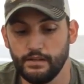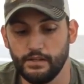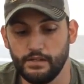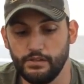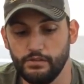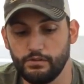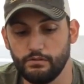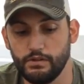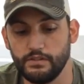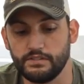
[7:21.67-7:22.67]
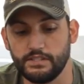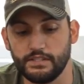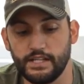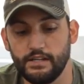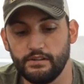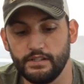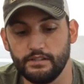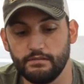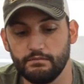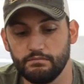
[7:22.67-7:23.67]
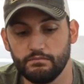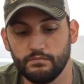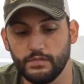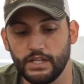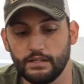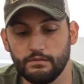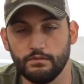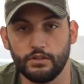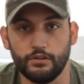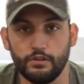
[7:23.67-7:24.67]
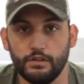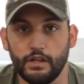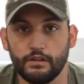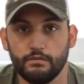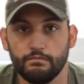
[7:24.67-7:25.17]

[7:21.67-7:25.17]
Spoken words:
then you can run this thing down in like literally like